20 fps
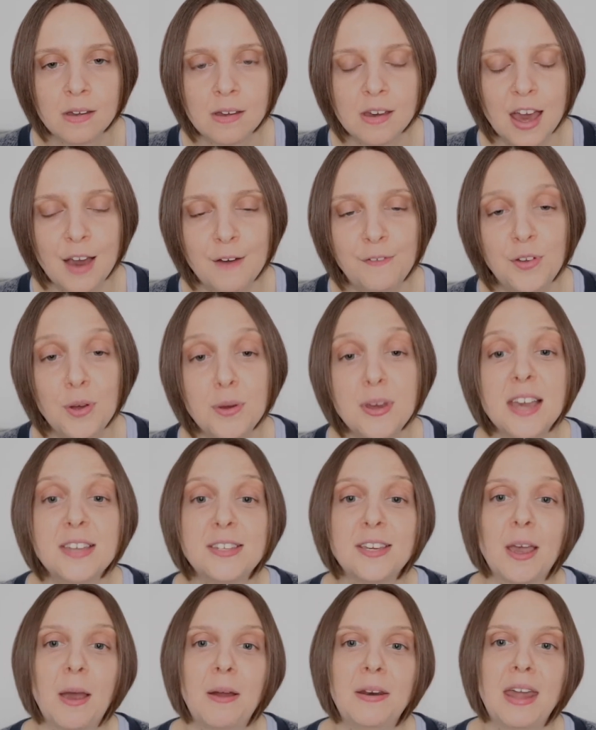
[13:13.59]
A few years
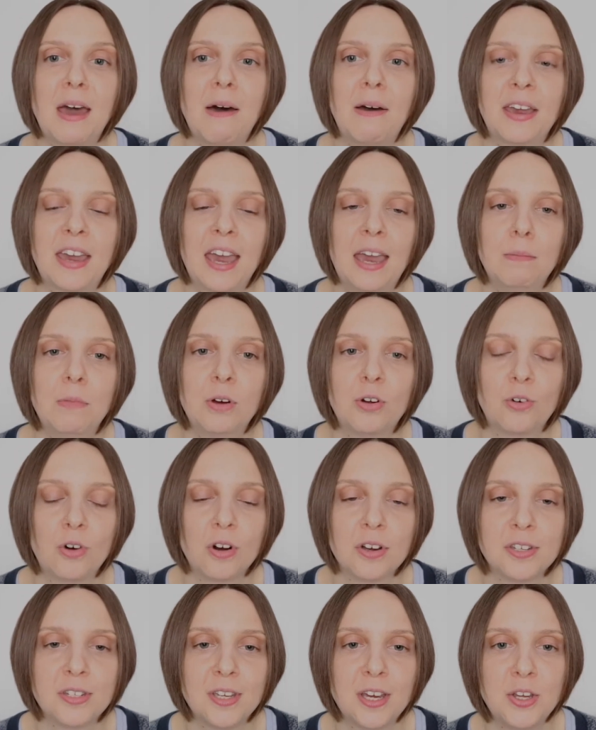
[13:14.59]
ago now, I came
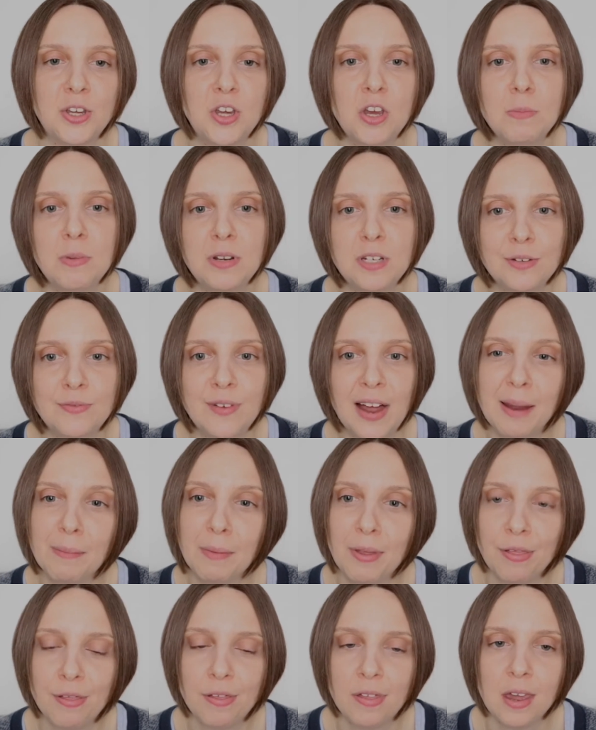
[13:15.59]
across a human
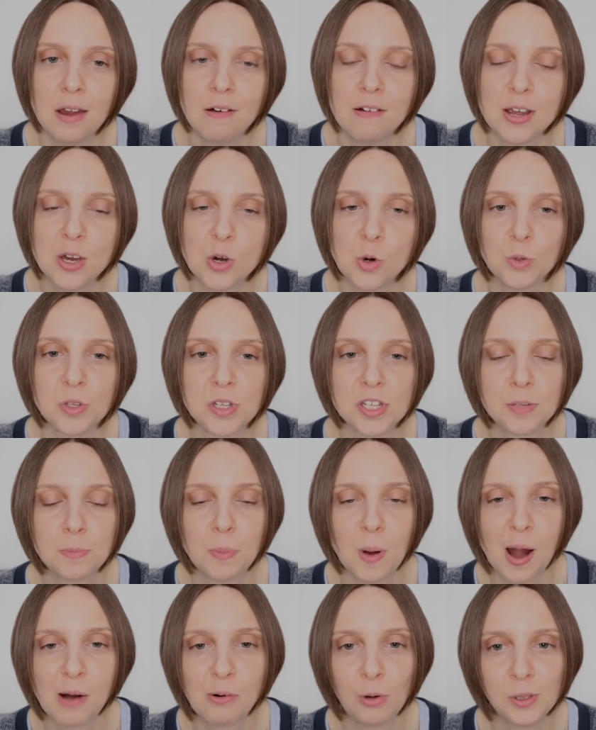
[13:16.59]
development theory called
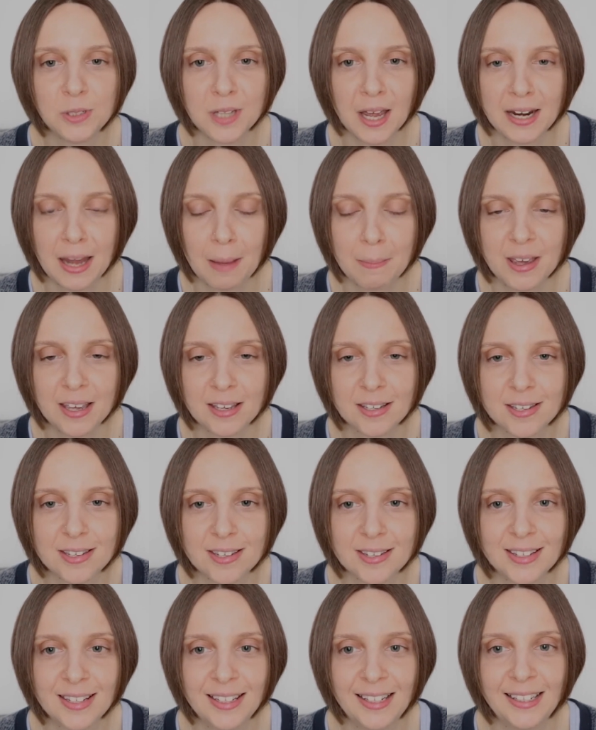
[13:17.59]
spiral
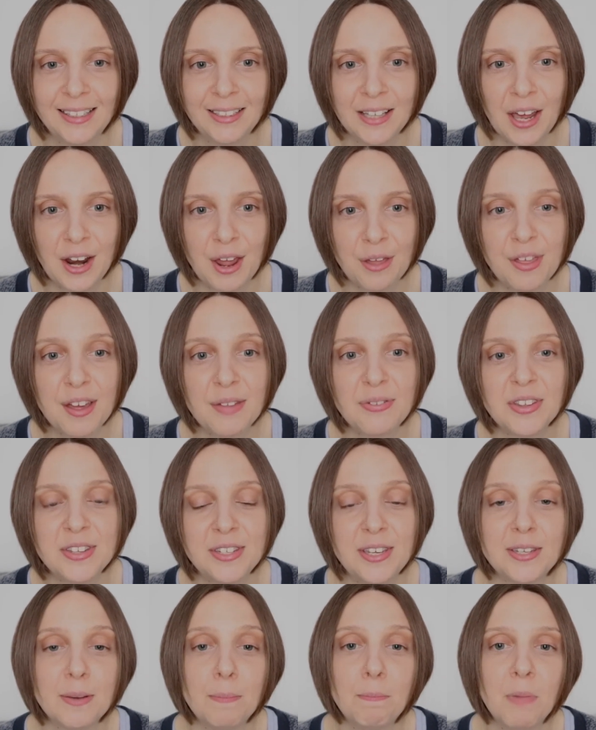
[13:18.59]
dynamics, and I think this
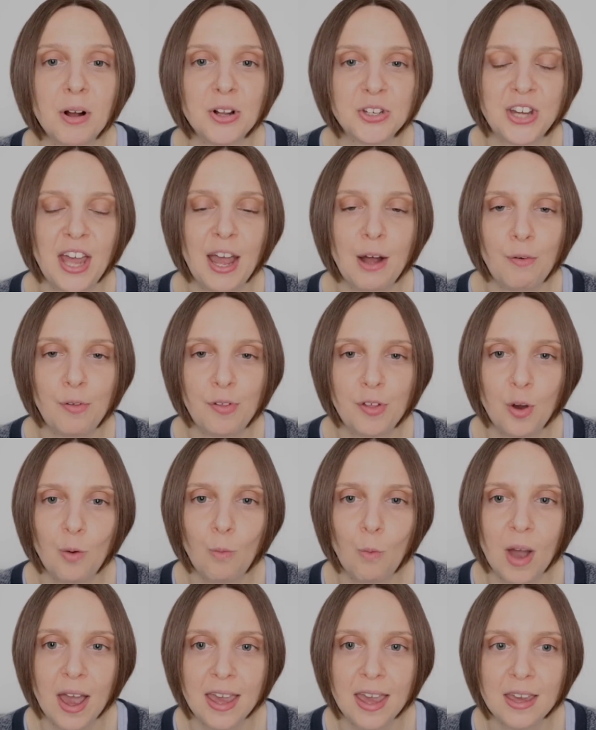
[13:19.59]
is a much healthier
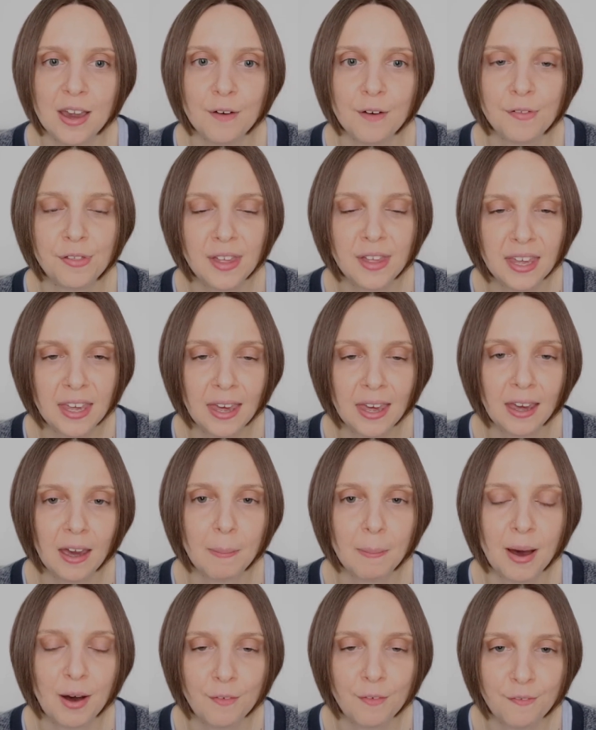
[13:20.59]
way of thinking
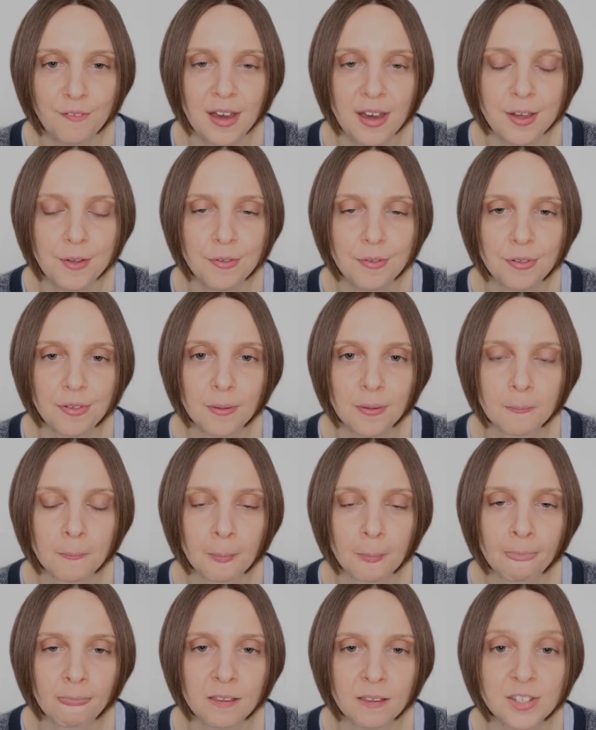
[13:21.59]
about faith.
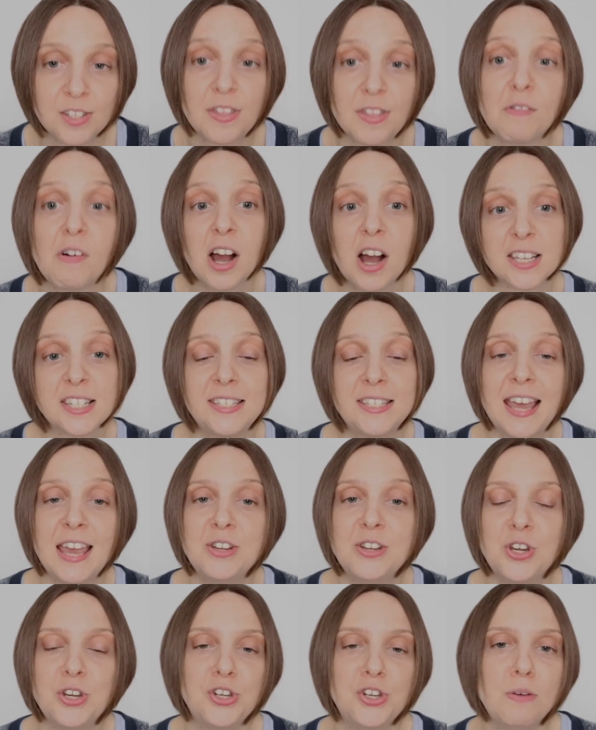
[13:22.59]
So there are
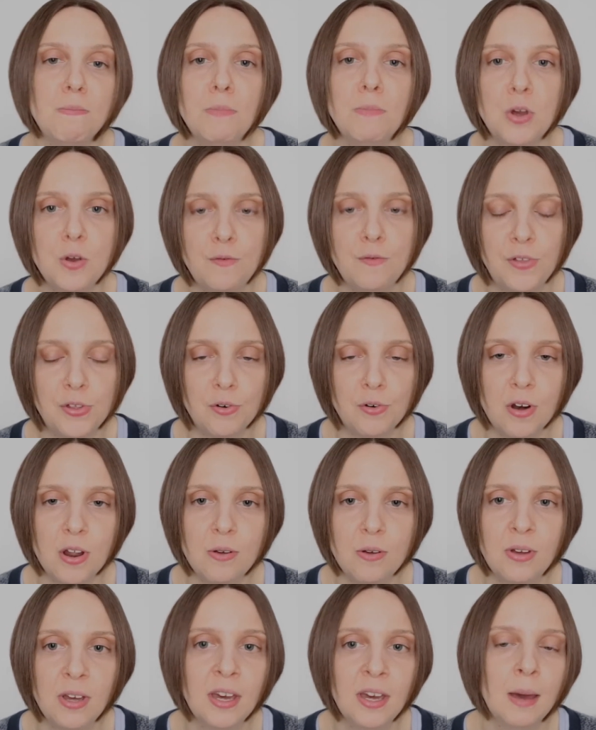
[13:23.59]
stages you move
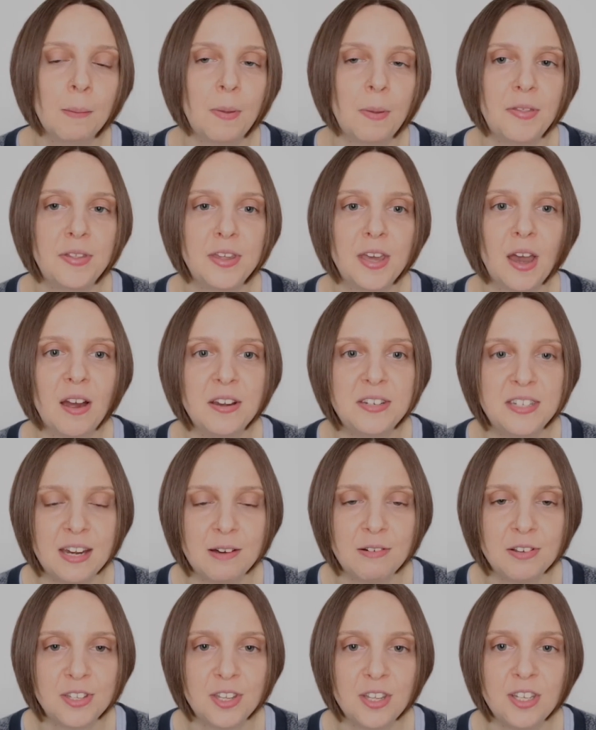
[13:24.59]
through, but the idea
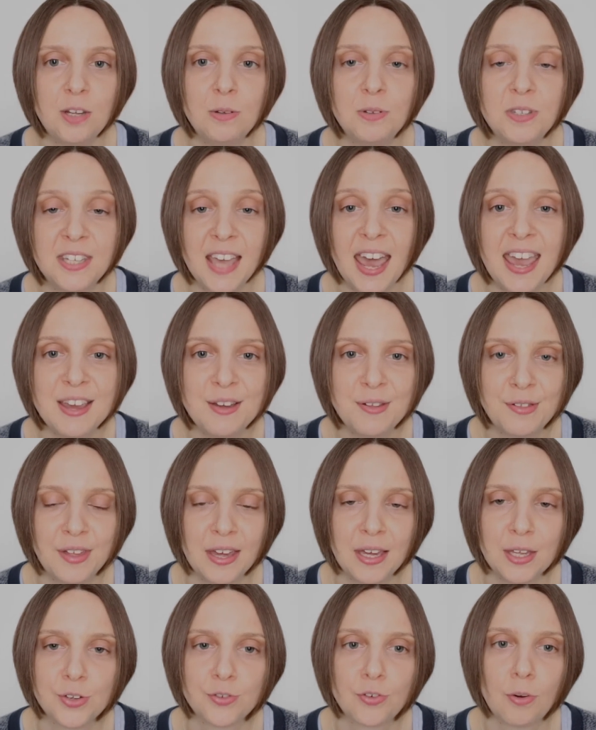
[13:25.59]
is that you take
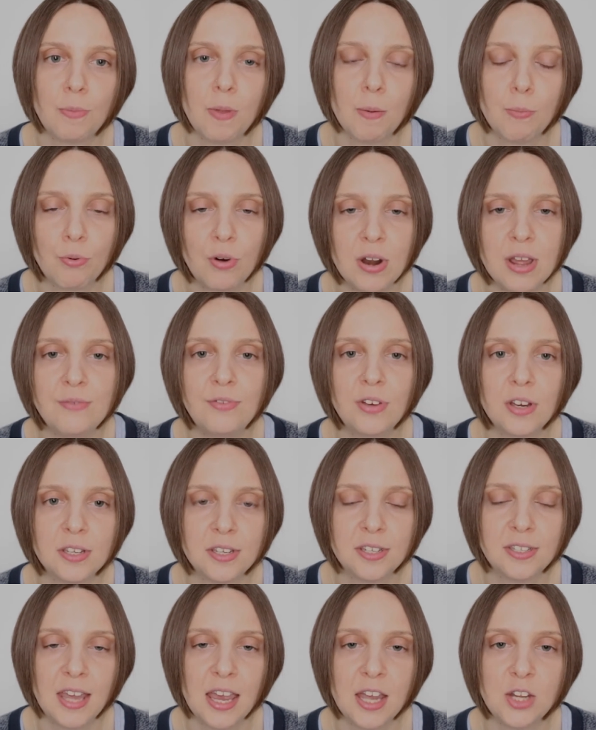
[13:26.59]
things from the previous
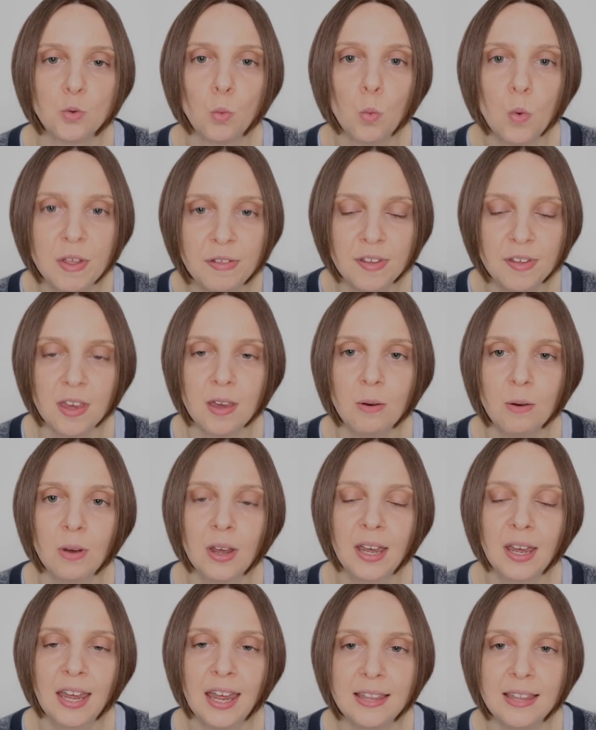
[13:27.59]
stage with you
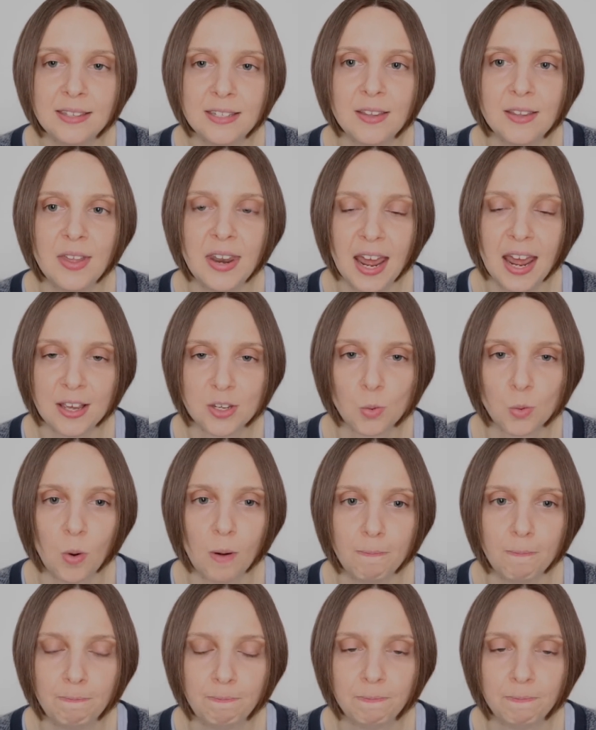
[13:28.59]
into the next one.